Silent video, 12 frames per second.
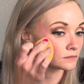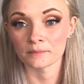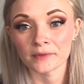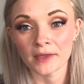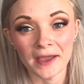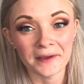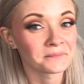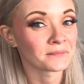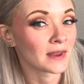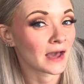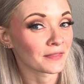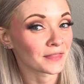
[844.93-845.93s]
Okay,
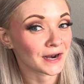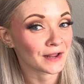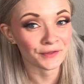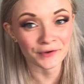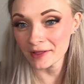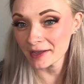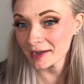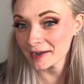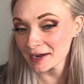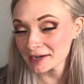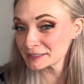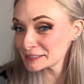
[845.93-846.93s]
now that I look like I
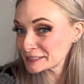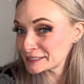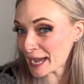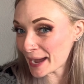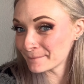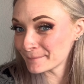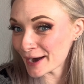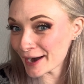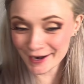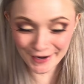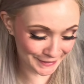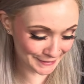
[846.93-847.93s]
got
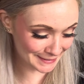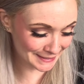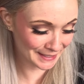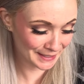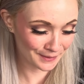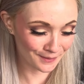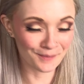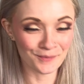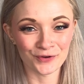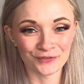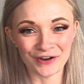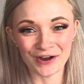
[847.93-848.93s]
sunburns, we'll
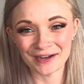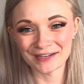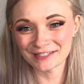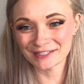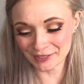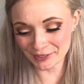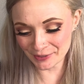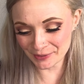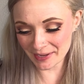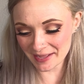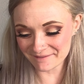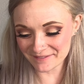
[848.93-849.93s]
move on
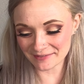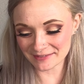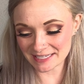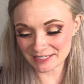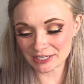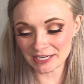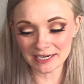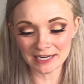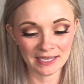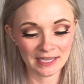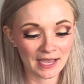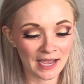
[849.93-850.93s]
to foundation.
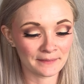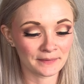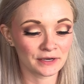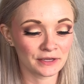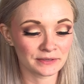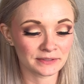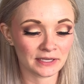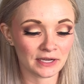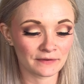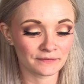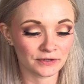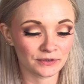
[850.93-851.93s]
I'm gonna use the
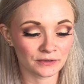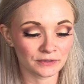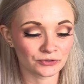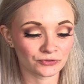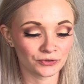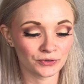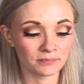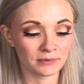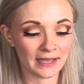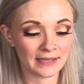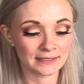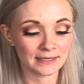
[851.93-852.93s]
CoverGirl True
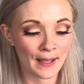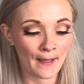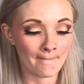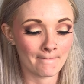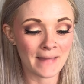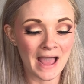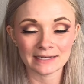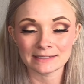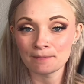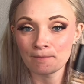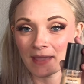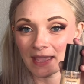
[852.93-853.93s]
Blend Matte
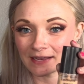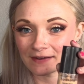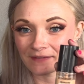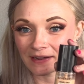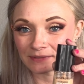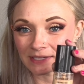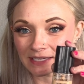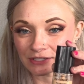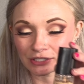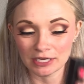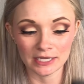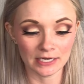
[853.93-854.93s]
Made
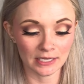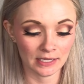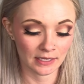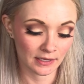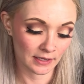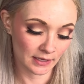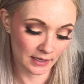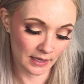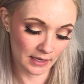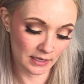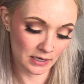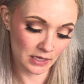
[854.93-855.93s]
Foundation
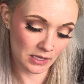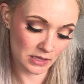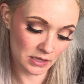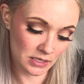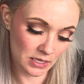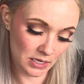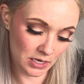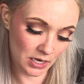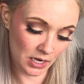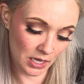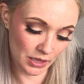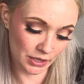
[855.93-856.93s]
in the
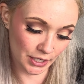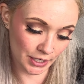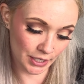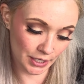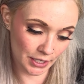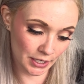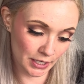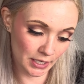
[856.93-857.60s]
color